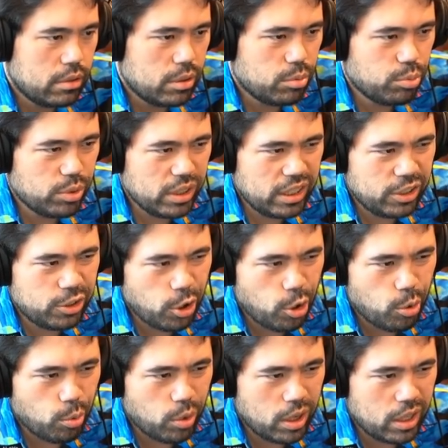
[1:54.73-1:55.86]
really
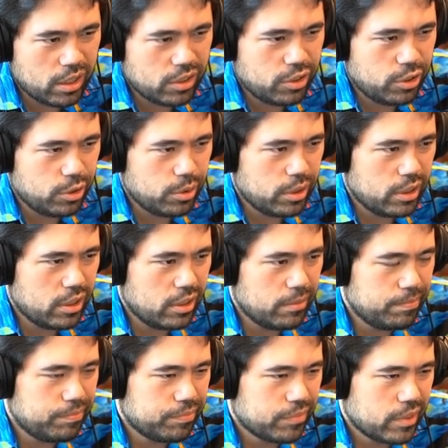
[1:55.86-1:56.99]
don't want to um
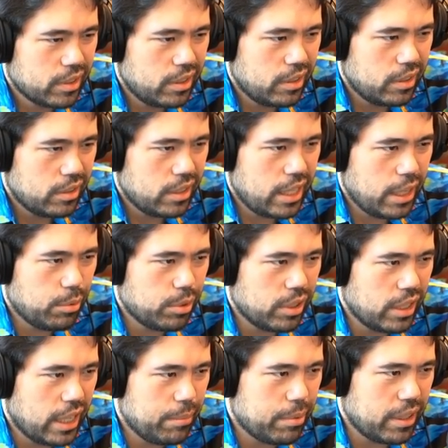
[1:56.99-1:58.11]
dig with a
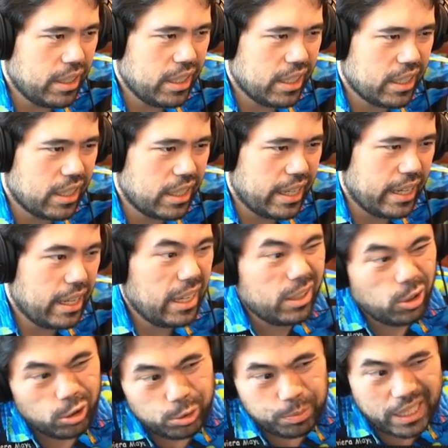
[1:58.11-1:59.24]
knight but I think I kind of I could
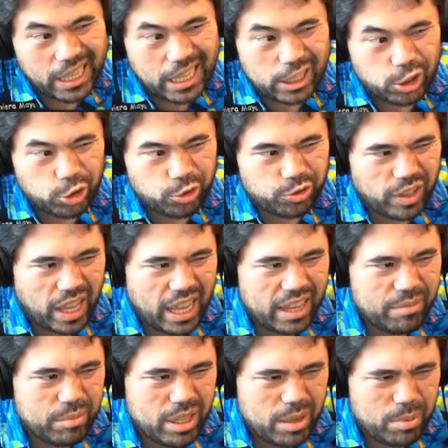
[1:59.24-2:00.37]
also play h5
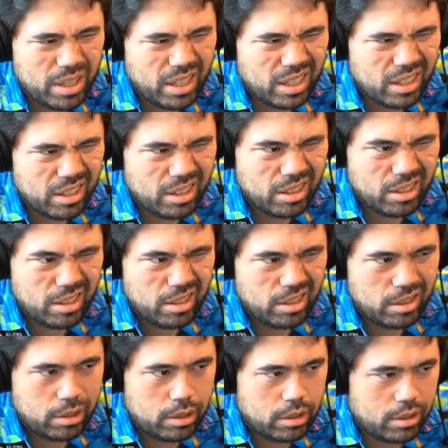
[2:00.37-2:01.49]
maybe
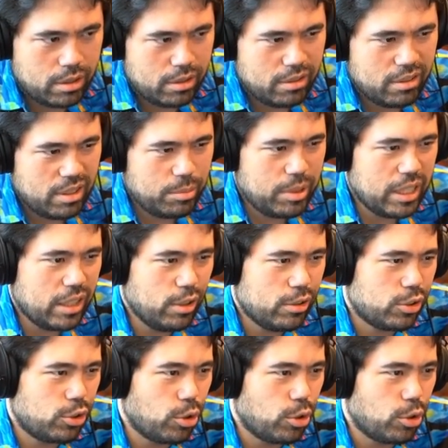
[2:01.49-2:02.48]
I mean that looks so